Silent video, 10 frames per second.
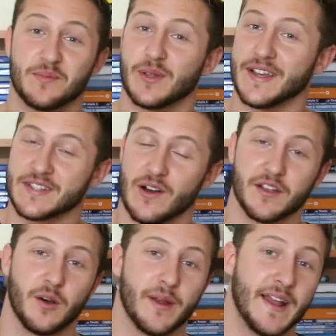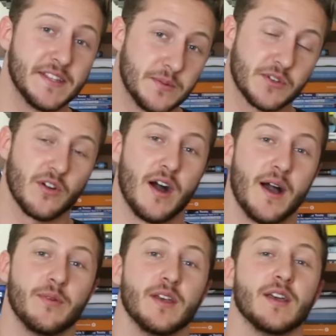Please like, comment and
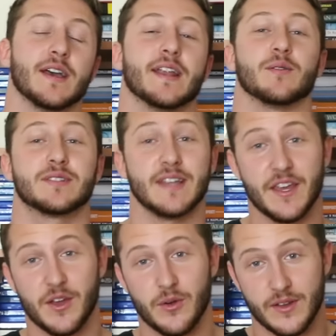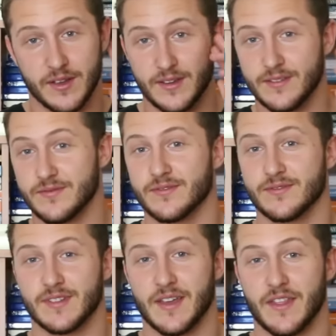subscribe, and I'll see you
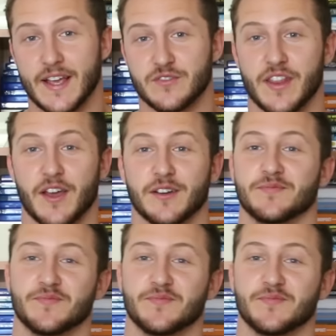in the next video.